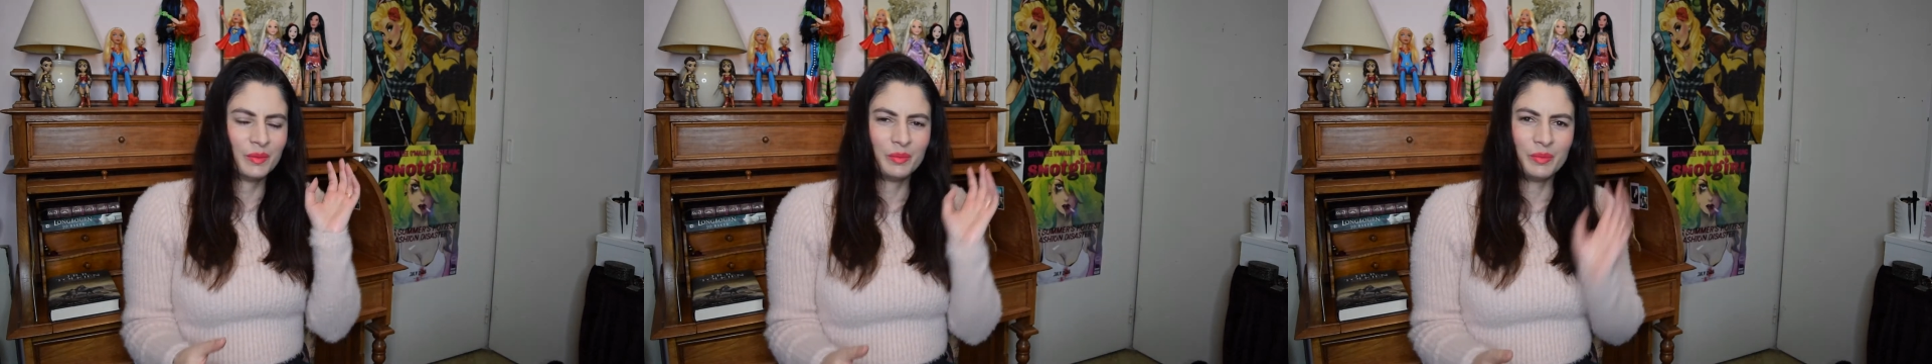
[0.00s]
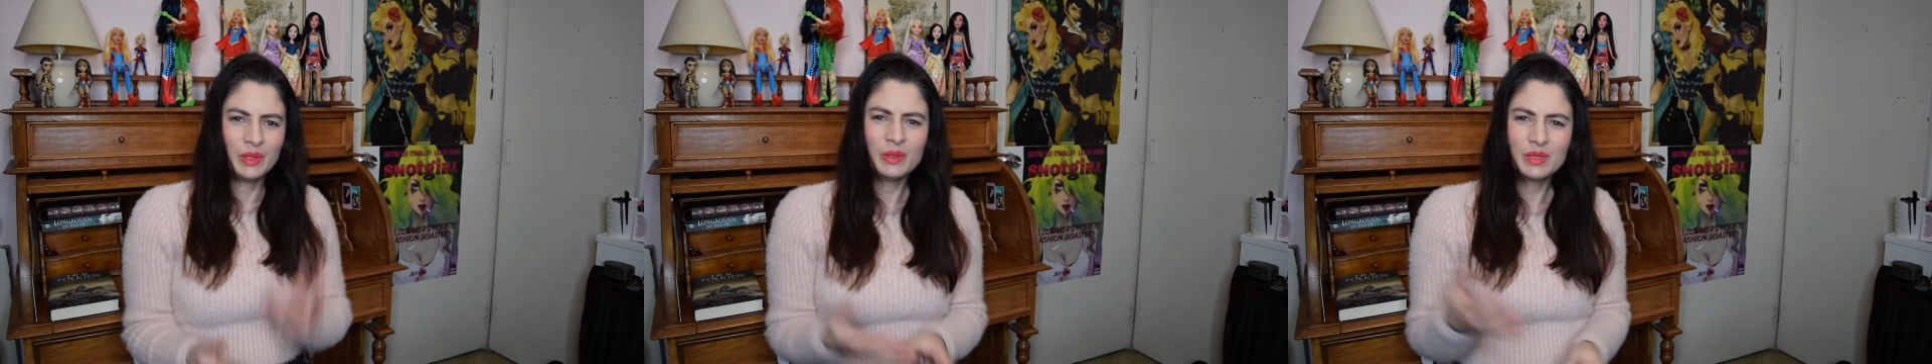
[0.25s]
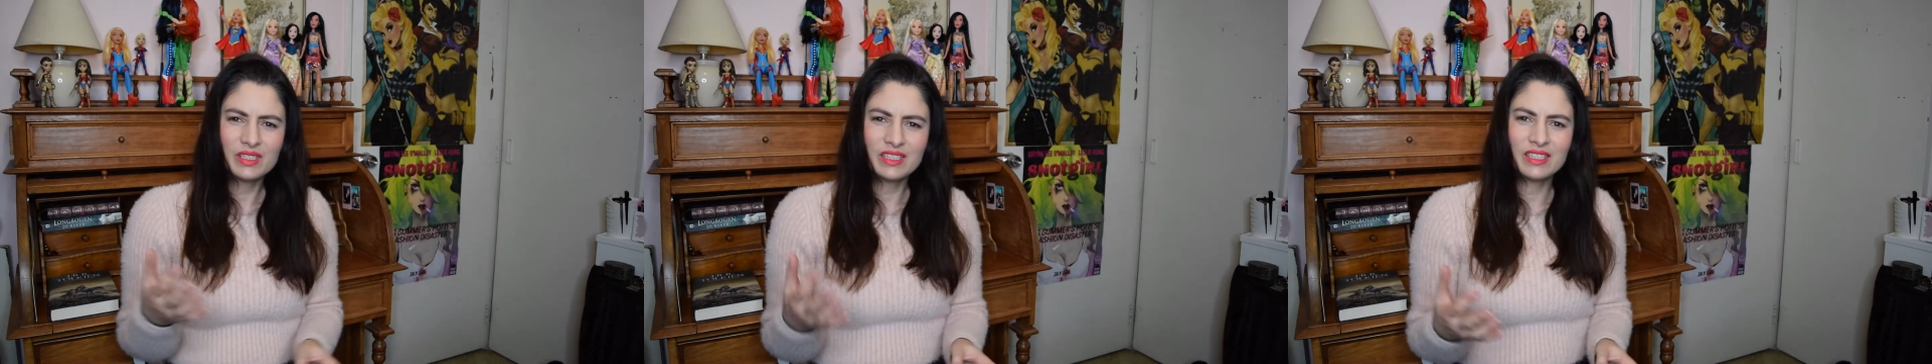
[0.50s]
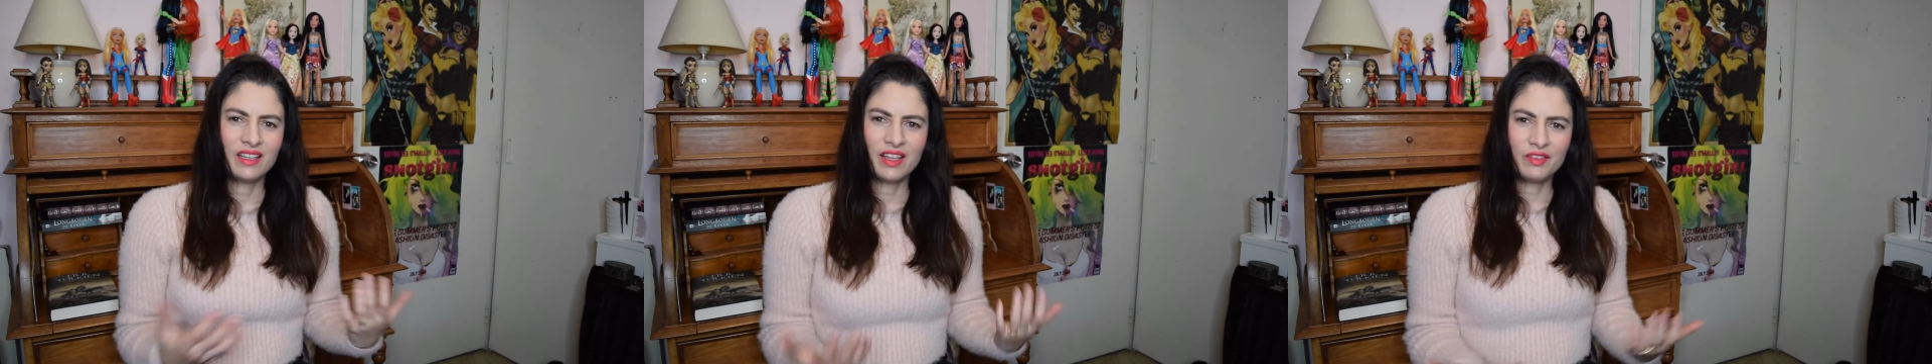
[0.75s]

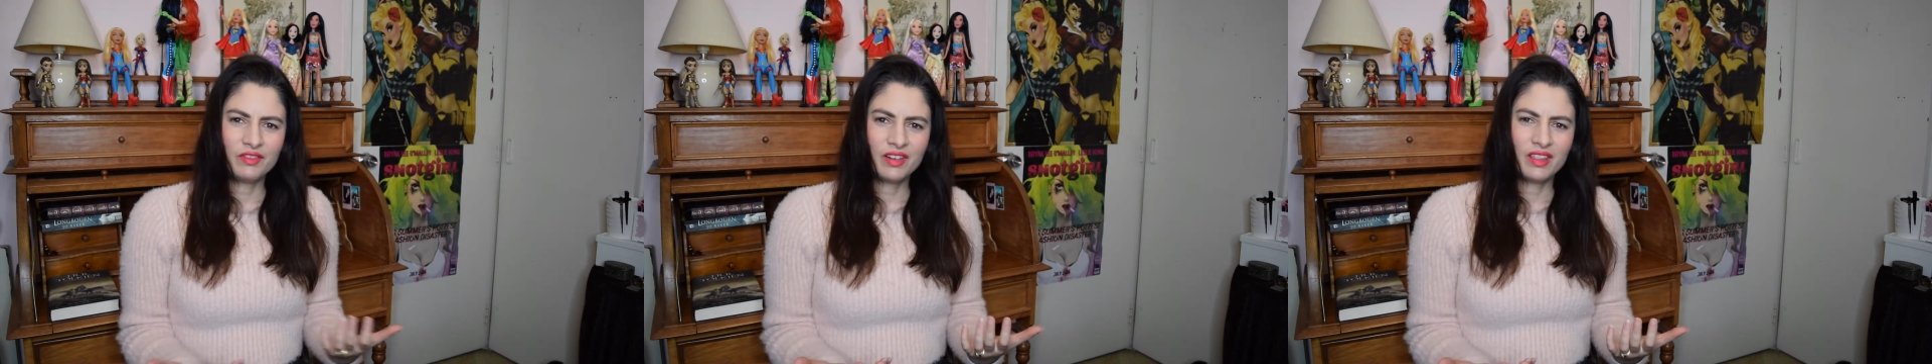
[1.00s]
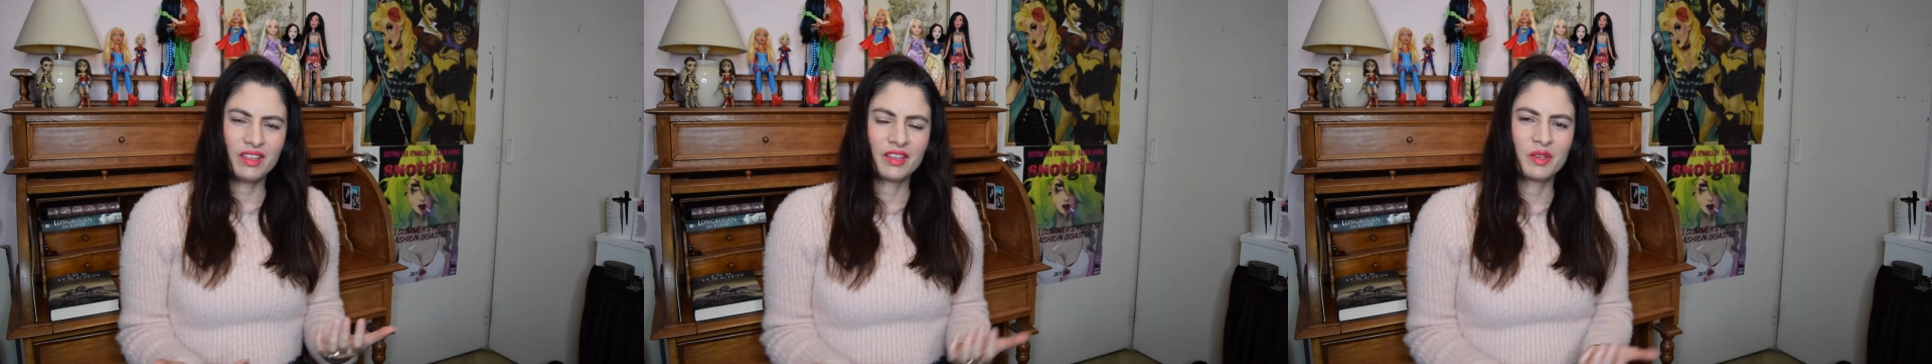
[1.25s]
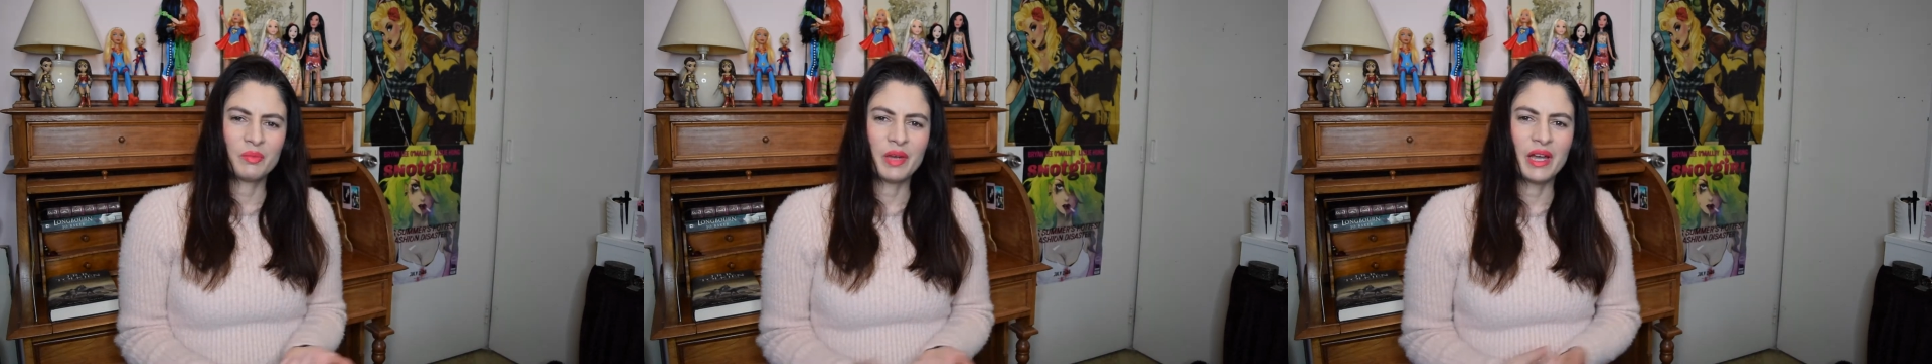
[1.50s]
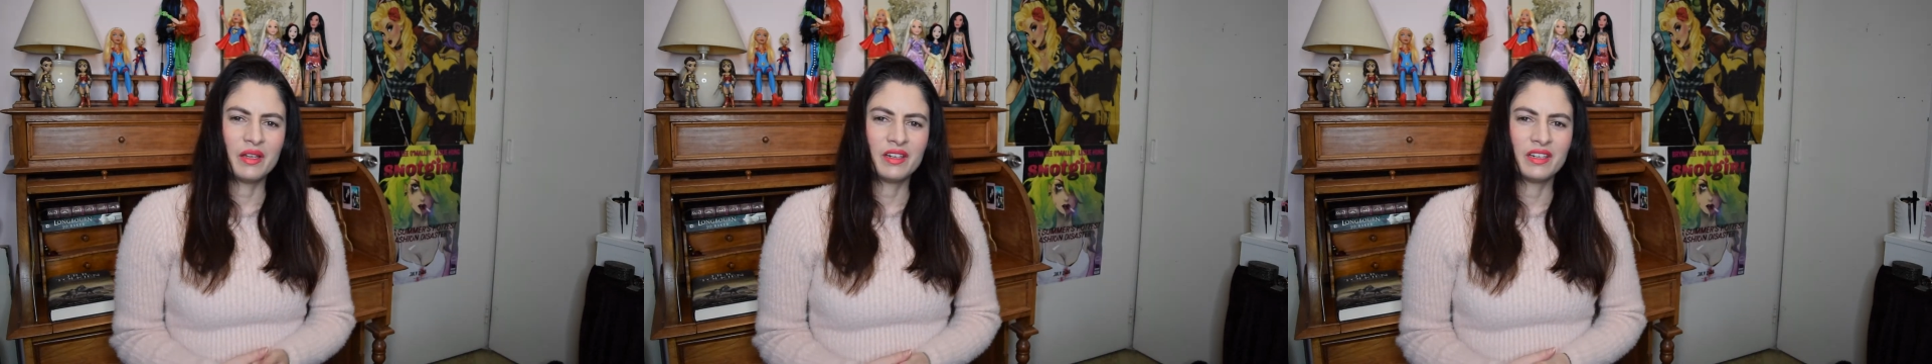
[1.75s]
music, everything
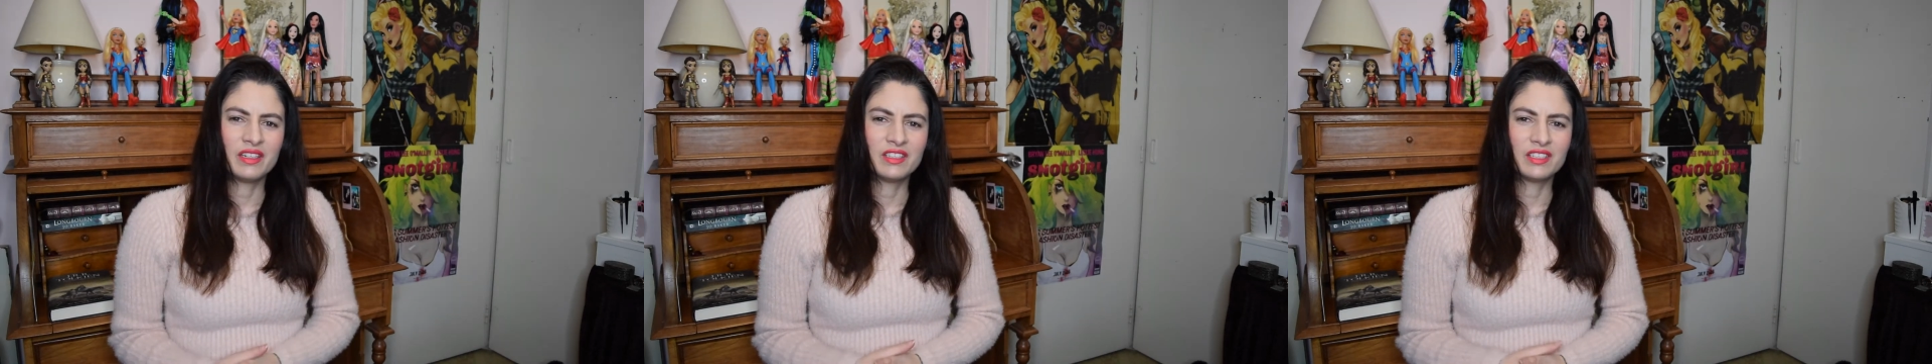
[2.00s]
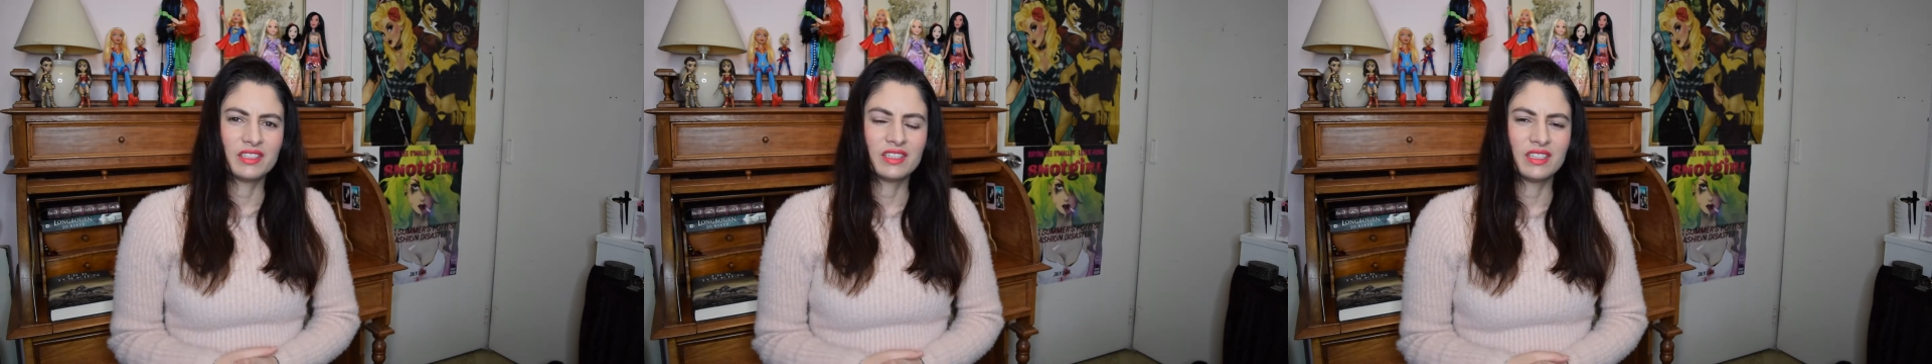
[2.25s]
about it,